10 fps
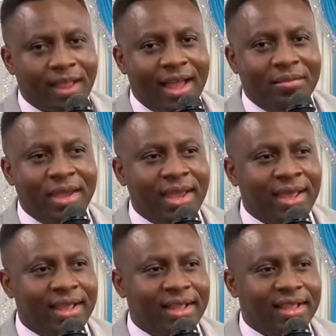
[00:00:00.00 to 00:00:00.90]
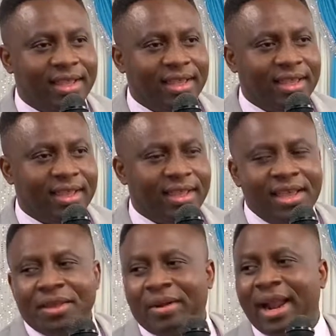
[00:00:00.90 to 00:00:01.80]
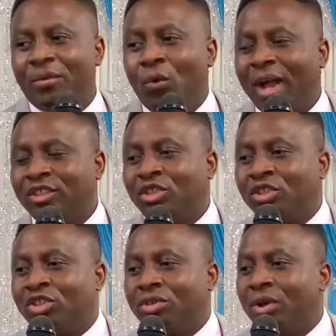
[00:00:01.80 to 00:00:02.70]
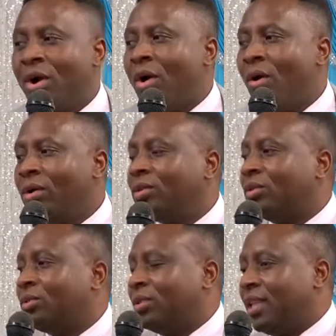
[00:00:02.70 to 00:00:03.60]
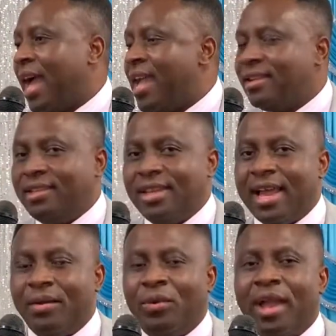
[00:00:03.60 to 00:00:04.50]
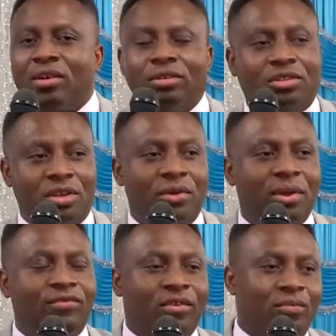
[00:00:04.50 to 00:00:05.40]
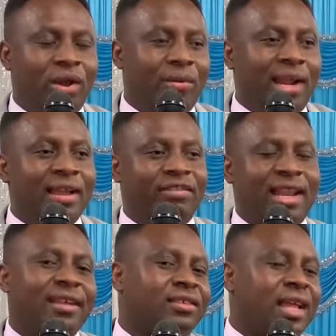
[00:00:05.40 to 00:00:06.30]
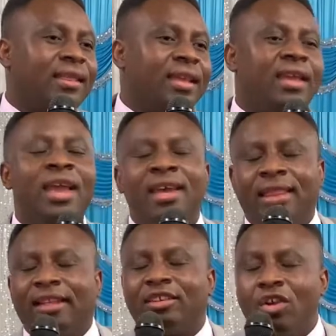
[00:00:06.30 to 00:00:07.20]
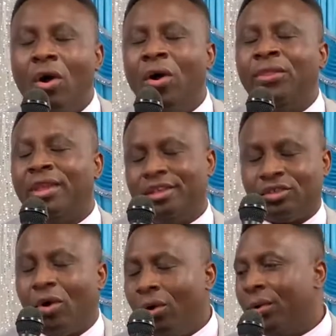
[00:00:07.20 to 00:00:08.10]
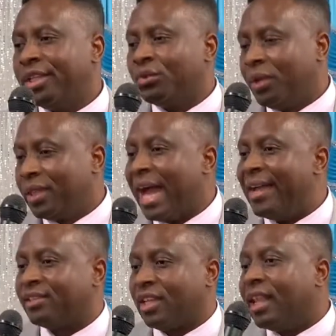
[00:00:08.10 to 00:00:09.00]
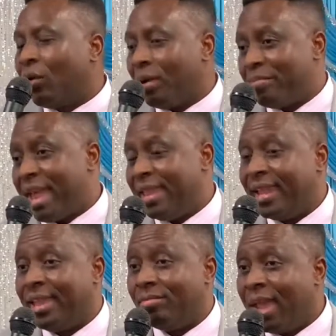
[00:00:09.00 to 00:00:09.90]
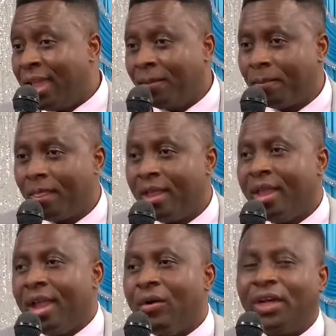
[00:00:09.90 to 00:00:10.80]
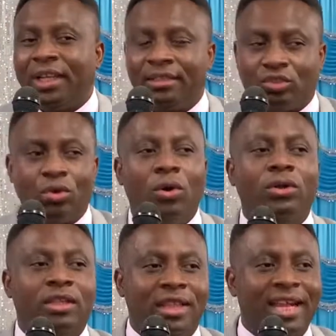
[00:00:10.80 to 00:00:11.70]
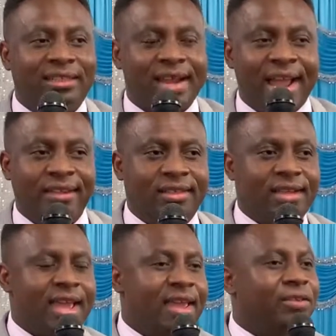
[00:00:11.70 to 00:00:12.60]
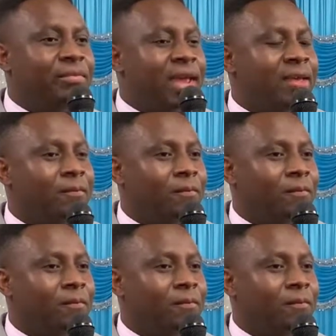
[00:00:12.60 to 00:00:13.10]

Amen. But I want you to hold on to the idea. We are continuing from where we left last Sunday that God is always with us in our pain. Amen. I want us to hold that idea, amen,